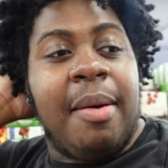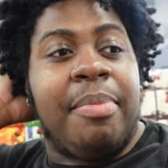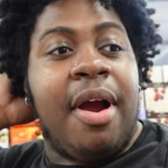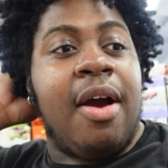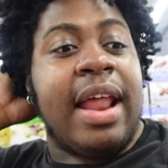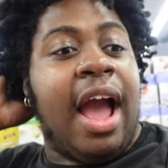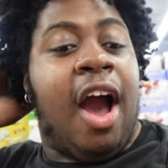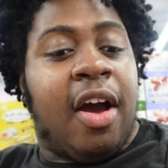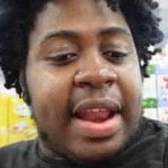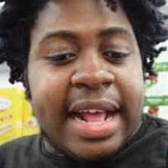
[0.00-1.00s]
bro, like,
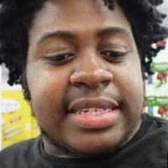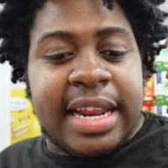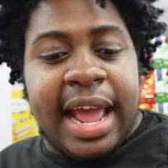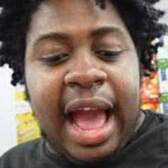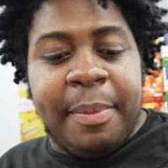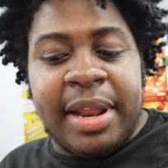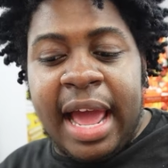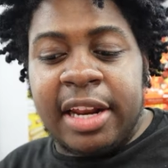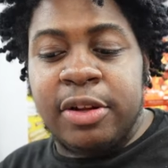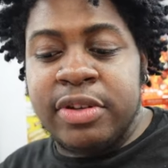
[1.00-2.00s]
all day today, I've been,
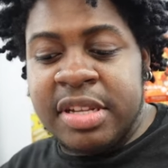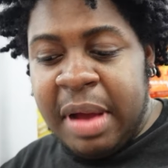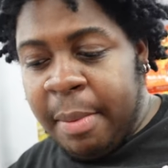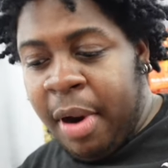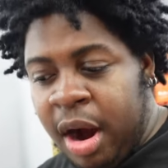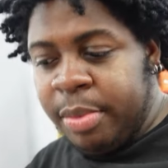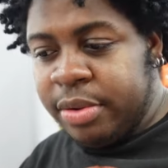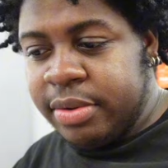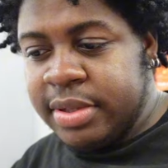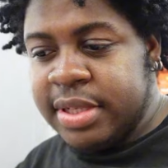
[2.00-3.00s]
like, losing my
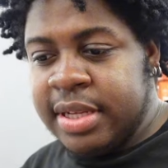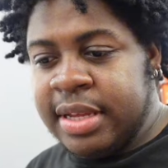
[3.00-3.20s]
marbles.